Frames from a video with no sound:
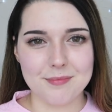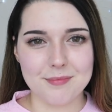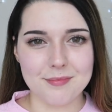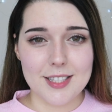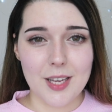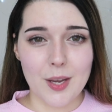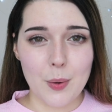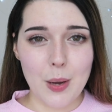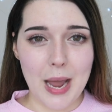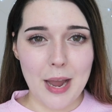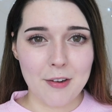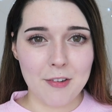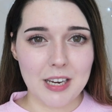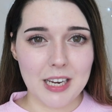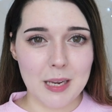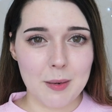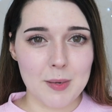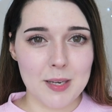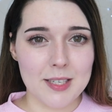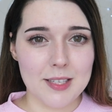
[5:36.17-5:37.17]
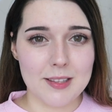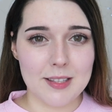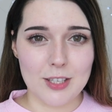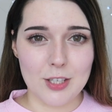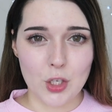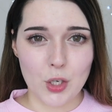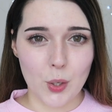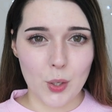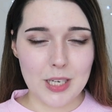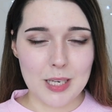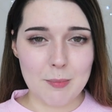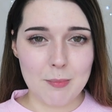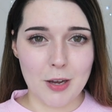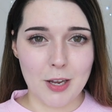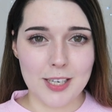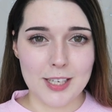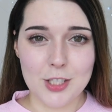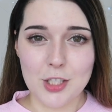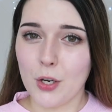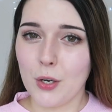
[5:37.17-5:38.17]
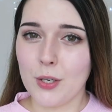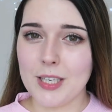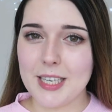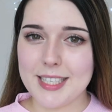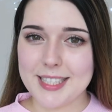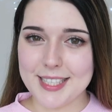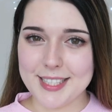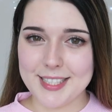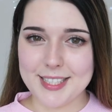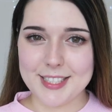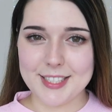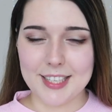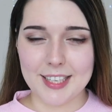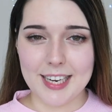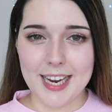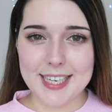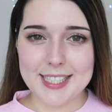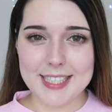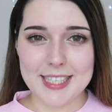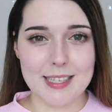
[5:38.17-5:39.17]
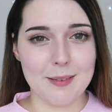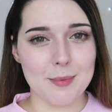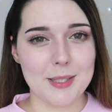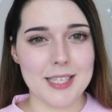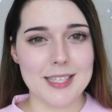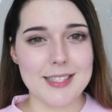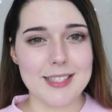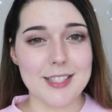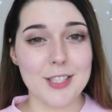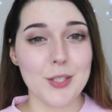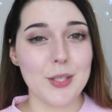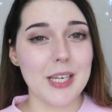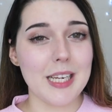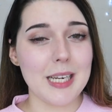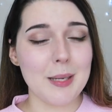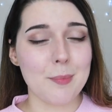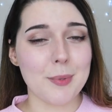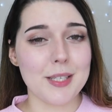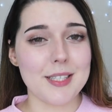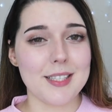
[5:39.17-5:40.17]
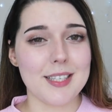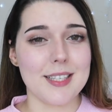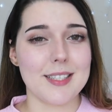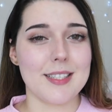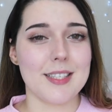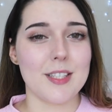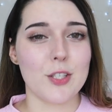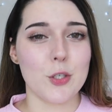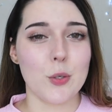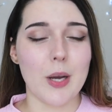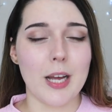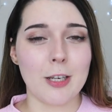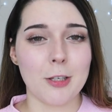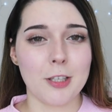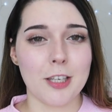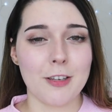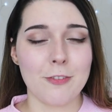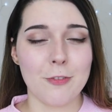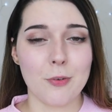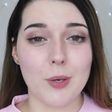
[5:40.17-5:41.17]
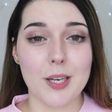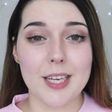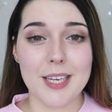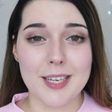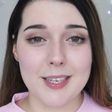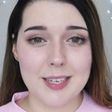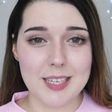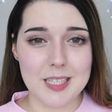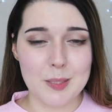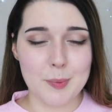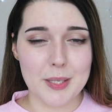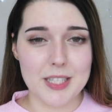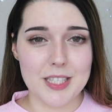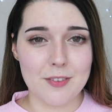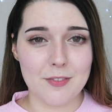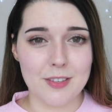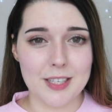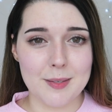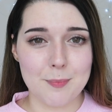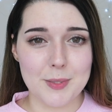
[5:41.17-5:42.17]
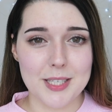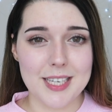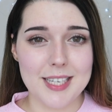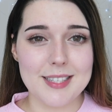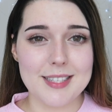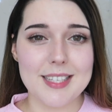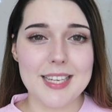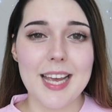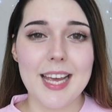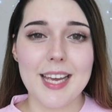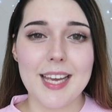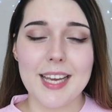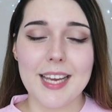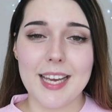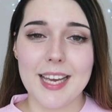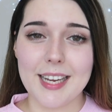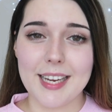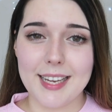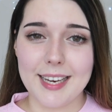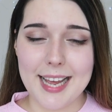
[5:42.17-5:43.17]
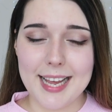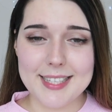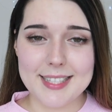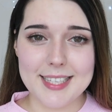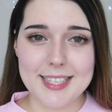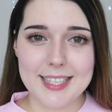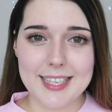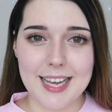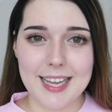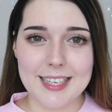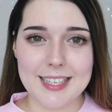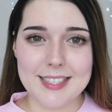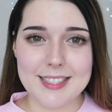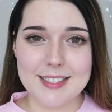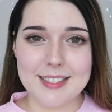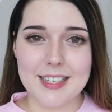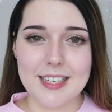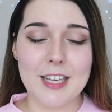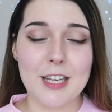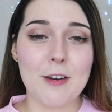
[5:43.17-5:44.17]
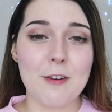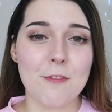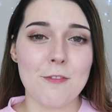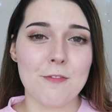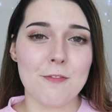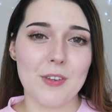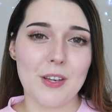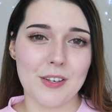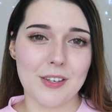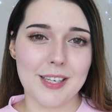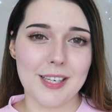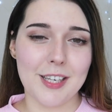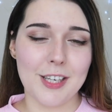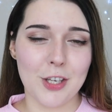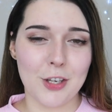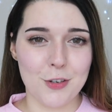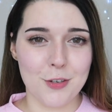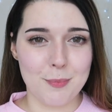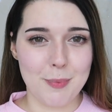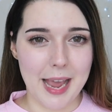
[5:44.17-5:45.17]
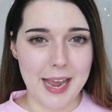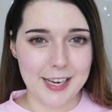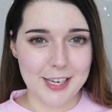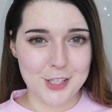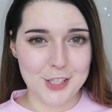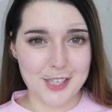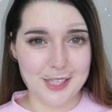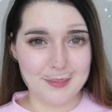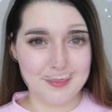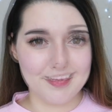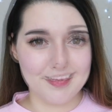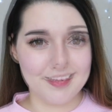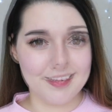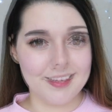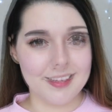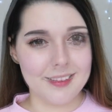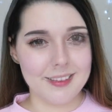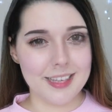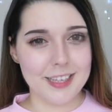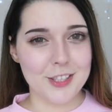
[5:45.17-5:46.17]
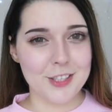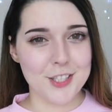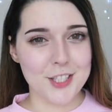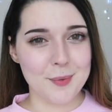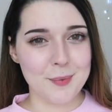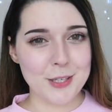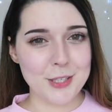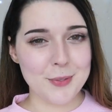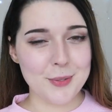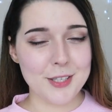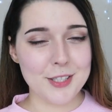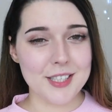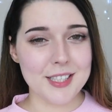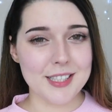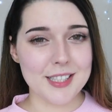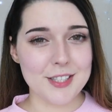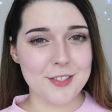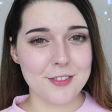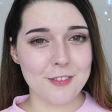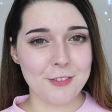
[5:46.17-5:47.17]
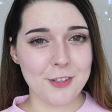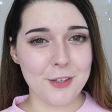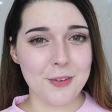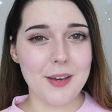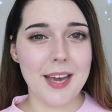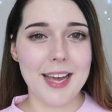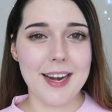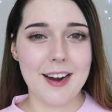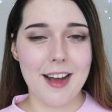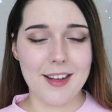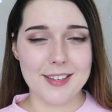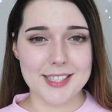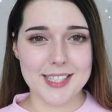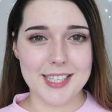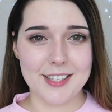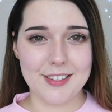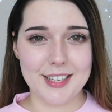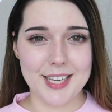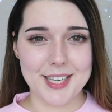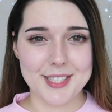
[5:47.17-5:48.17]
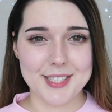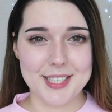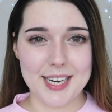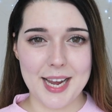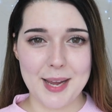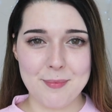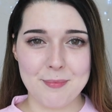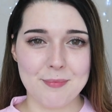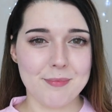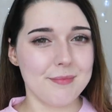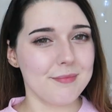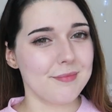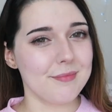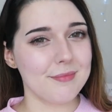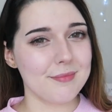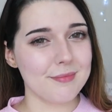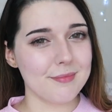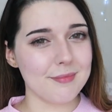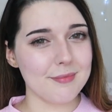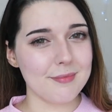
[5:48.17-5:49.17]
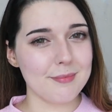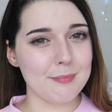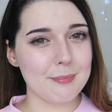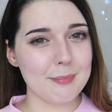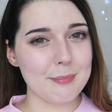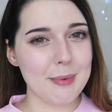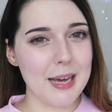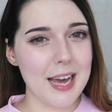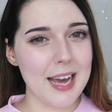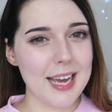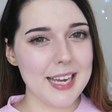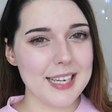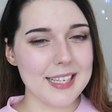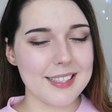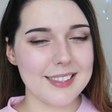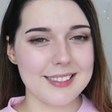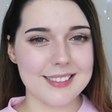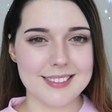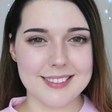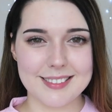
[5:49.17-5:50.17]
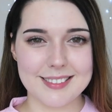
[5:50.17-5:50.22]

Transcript: So I'd recommend the Tony Moly Tony Tint Delight Lip Tints to any princesses who are looking for inexpensive lip tints in classic colours in very cute packaging. Thank you so much for watching this review, and I'll see you next time. Bye!